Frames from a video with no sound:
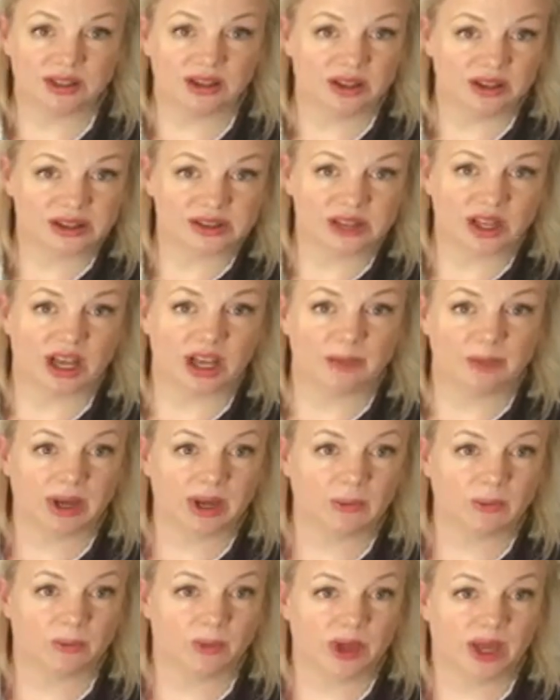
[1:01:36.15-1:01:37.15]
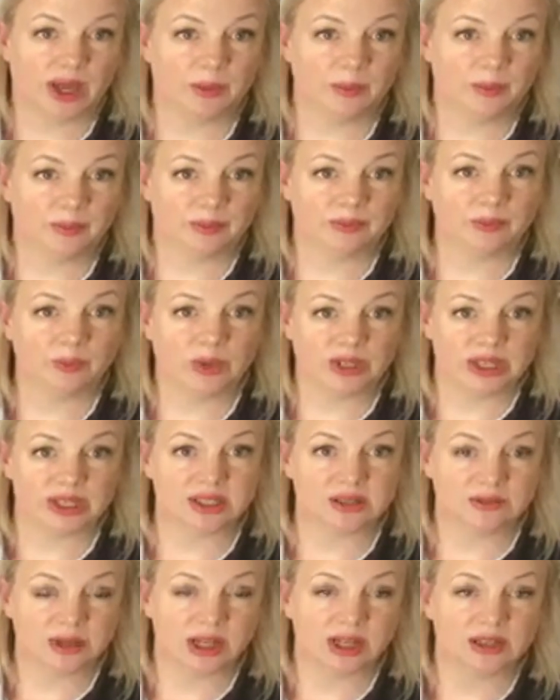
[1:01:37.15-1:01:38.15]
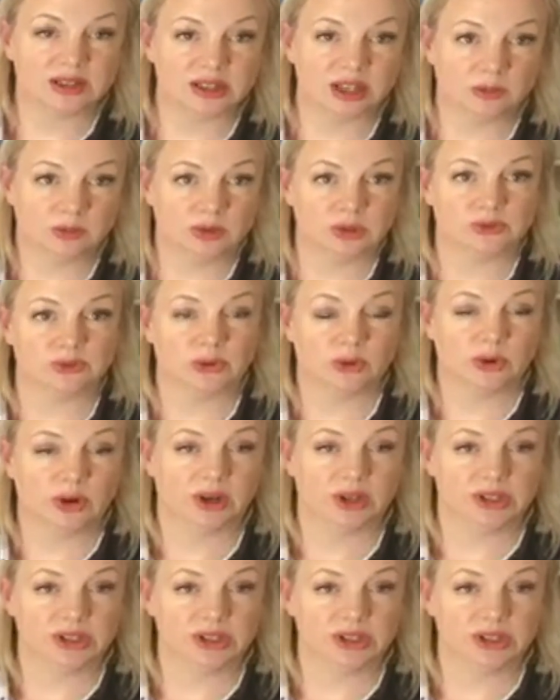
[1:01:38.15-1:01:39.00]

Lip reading: last time we did some colour samples for her,